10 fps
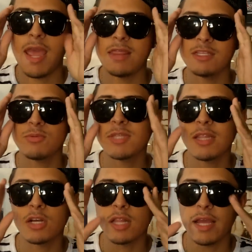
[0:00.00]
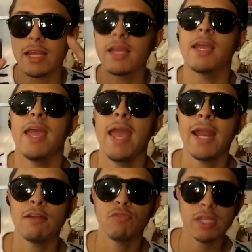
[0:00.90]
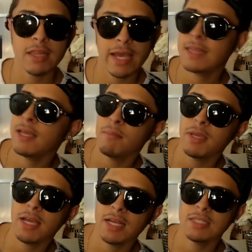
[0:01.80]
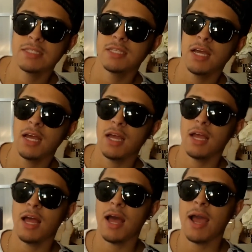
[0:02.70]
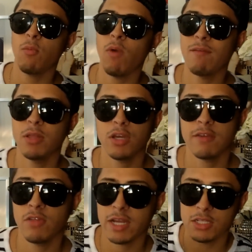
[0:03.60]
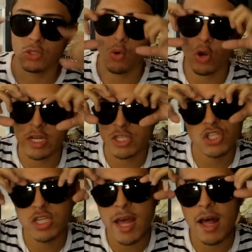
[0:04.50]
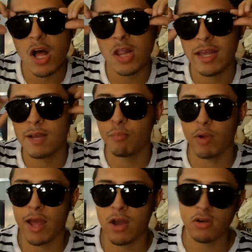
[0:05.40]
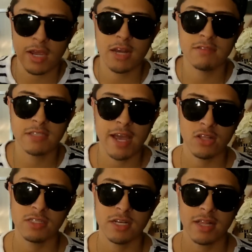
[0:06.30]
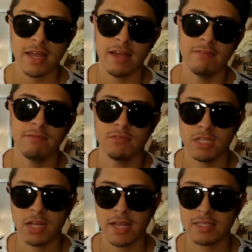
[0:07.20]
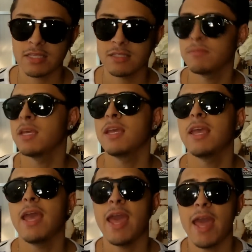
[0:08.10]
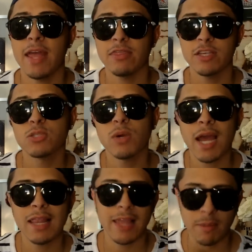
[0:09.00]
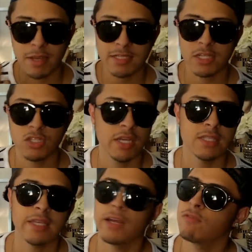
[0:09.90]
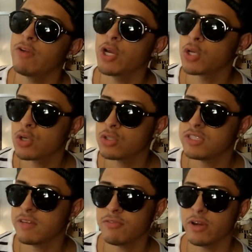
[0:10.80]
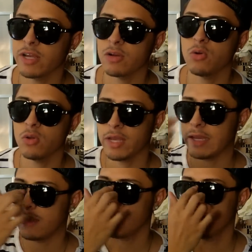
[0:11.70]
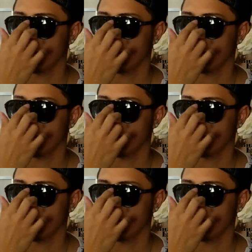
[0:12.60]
and this is what they look like. And I really like them because I, have been looking for like a tortoise shell, like brown kind of style sungla- uh, sunglasses. And this one I like because I just think it's like very different and cool. Like,